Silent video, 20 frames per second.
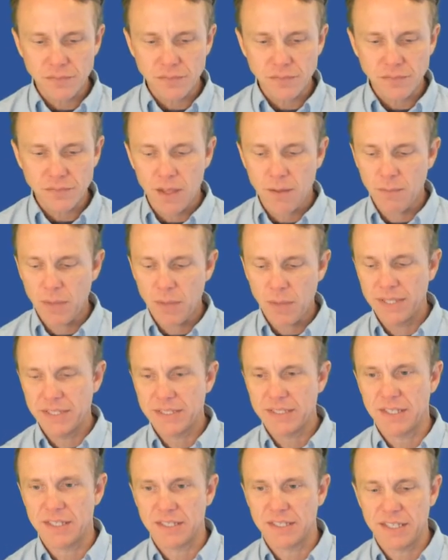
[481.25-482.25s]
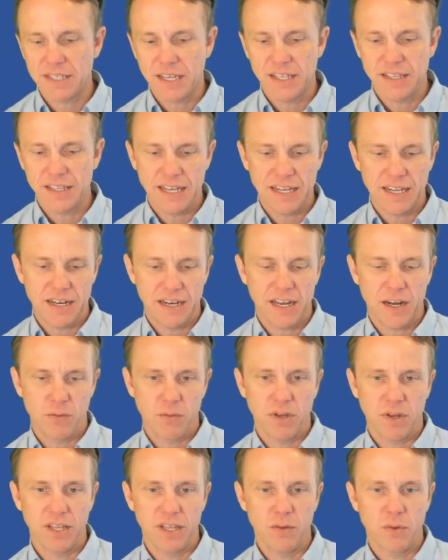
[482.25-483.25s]
Maybe it's the sun that I
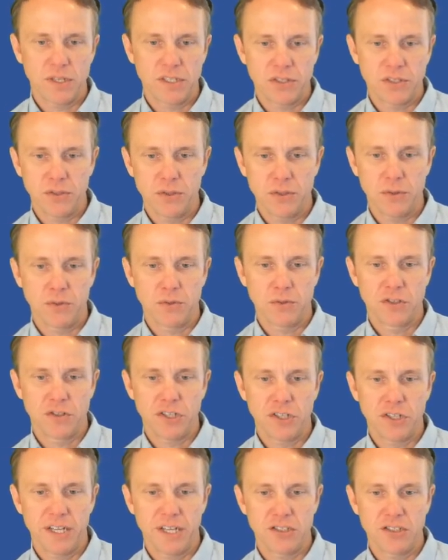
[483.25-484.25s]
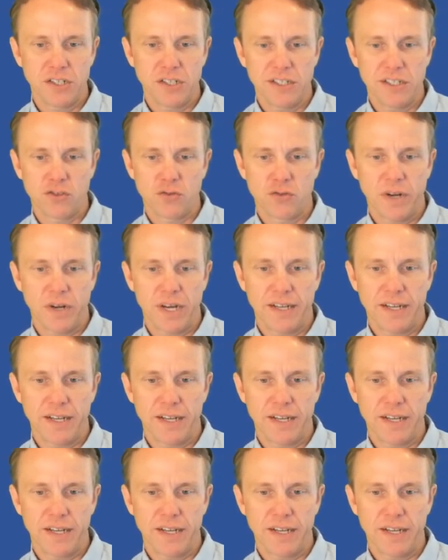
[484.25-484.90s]
really want to change its rate.